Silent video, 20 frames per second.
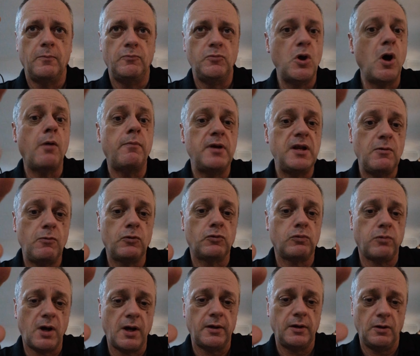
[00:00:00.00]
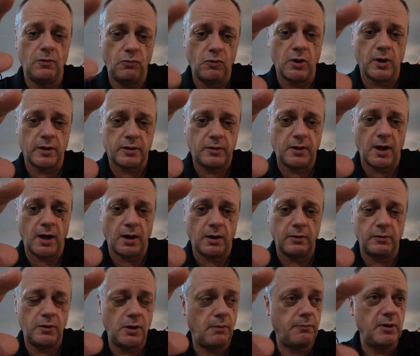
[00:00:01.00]
nobody was wanting to work
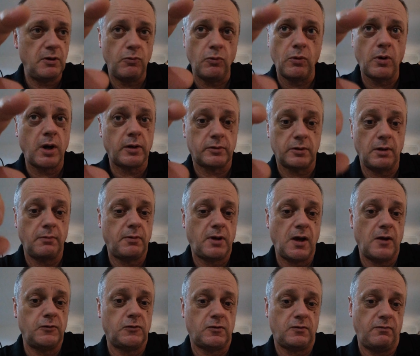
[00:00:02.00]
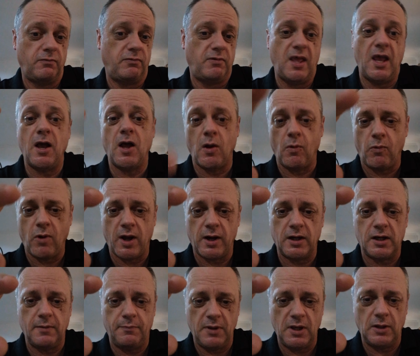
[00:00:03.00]
there. Nobody worked because they all
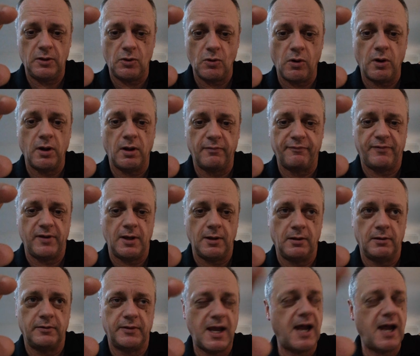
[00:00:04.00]
wanted to be in the oil field.